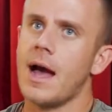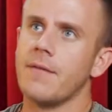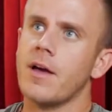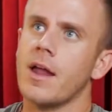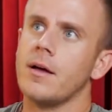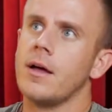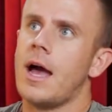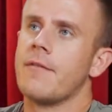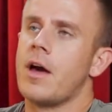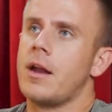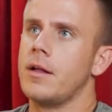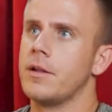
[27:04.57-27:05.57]
I've got
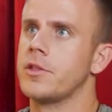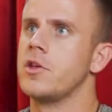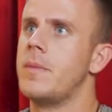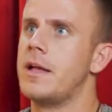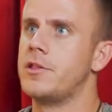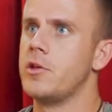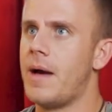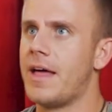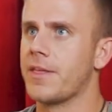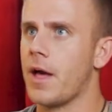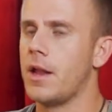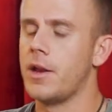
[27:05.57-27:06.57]
a little two-bed, two-bath
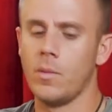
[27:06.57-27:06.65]
condo.